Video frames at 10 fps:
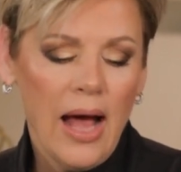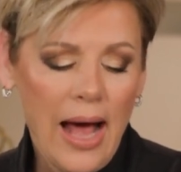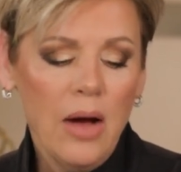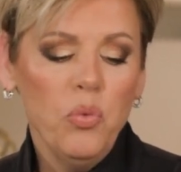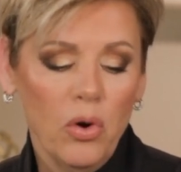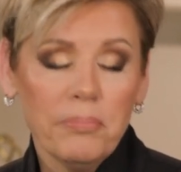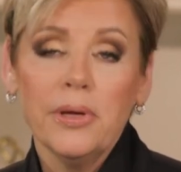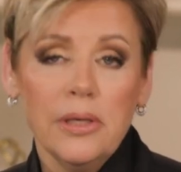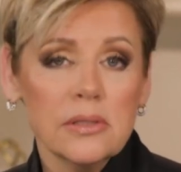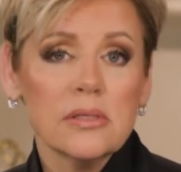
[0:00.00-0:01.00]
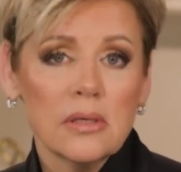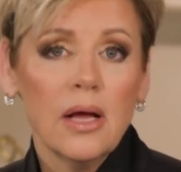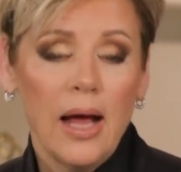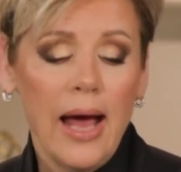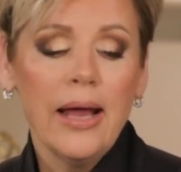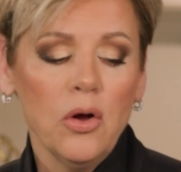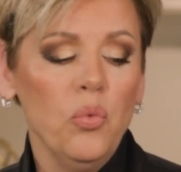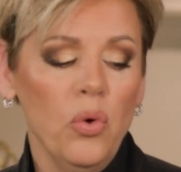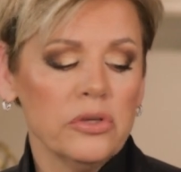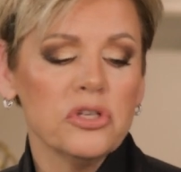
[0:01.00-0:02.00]
I want peace. Mm. I
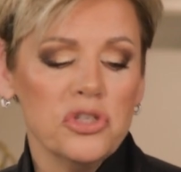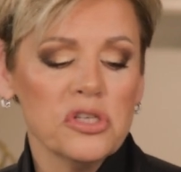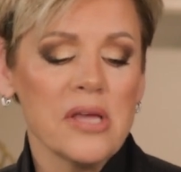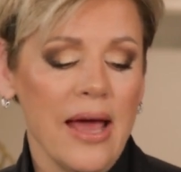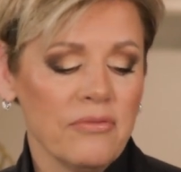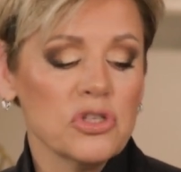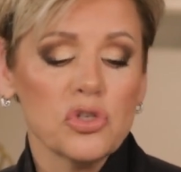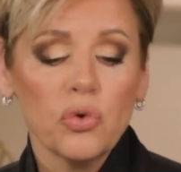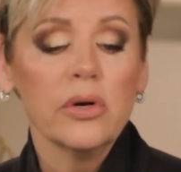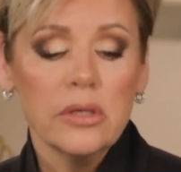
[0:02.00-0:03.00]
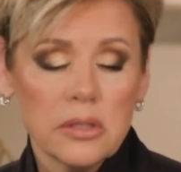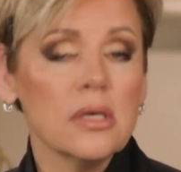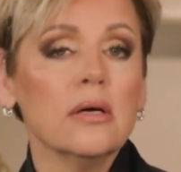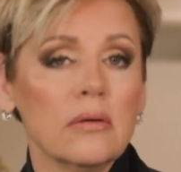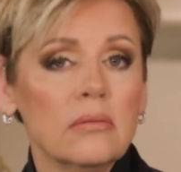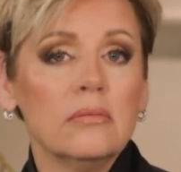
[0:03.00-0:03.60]
don't want to just have a story to tell.